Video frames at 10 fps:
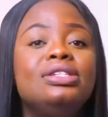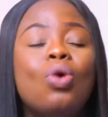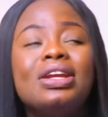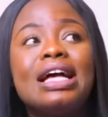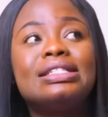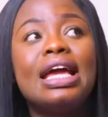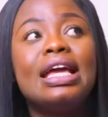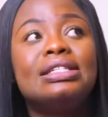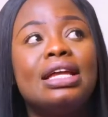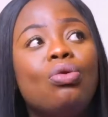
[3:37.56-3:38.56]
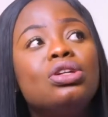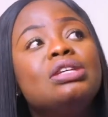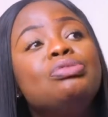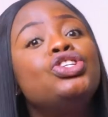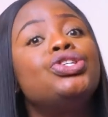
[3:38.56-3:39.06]
What they are saying is that they want
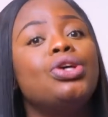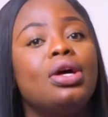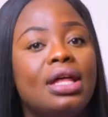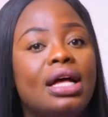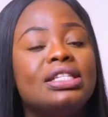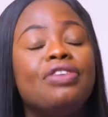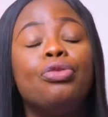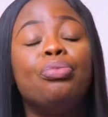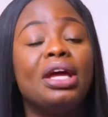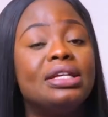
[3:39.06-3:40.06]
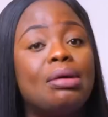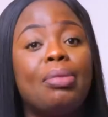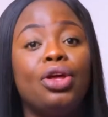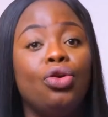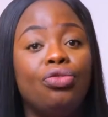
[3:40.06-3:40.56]
to be sure that if you're bringing
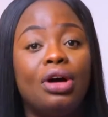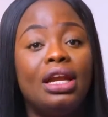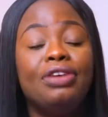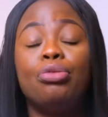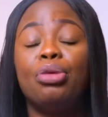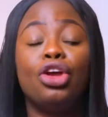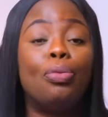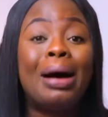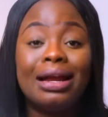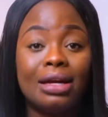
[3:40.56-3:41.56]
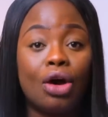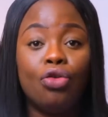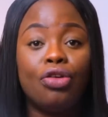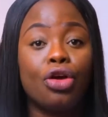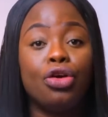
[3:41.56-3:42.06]
somebody over, if you're bringing your partner
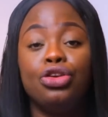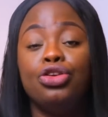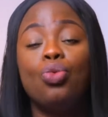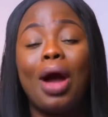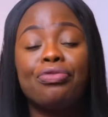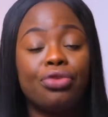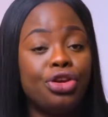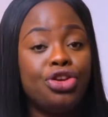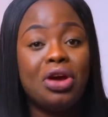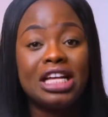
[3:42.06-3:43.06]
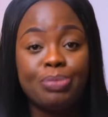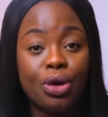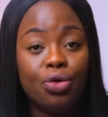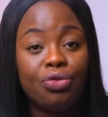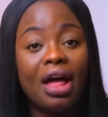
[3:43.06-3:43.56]
over, your new wife or your new
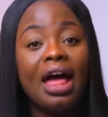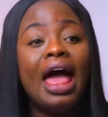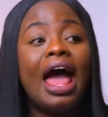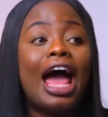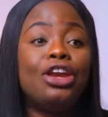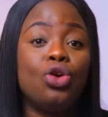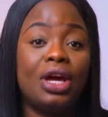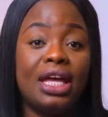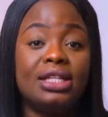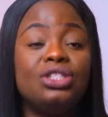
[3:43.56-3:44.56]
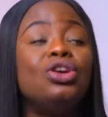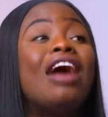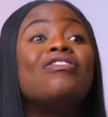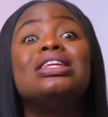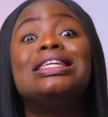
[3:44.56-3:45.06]
husband over, and your kids, you
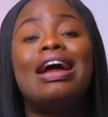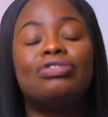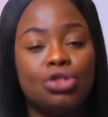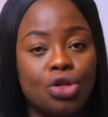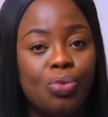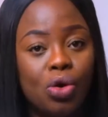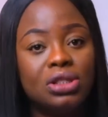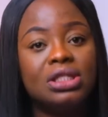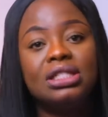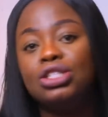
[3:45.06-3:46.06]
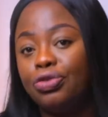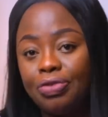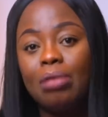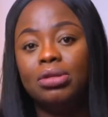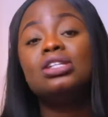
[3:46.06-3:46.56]
have enough to support your
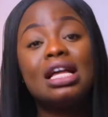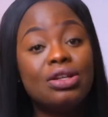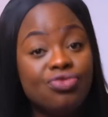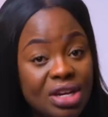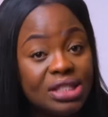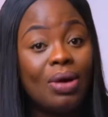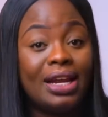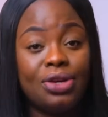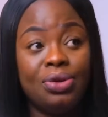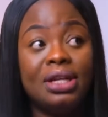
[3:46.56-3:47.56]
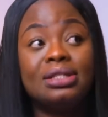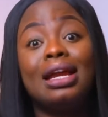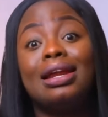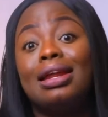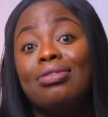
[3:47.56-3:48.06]
family. So that's the reason why they're doing this. And
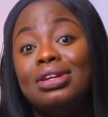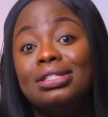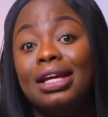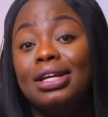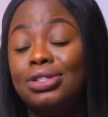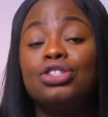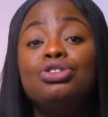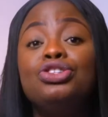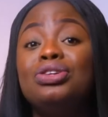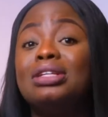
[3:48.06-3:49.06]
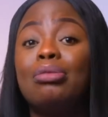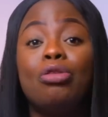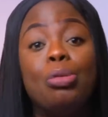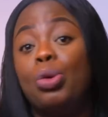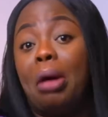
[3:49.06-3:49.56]
another reason is to reduce the number
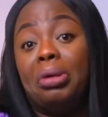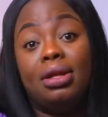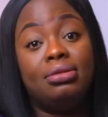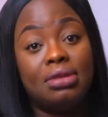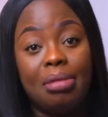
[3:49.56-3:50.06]
of people coming in.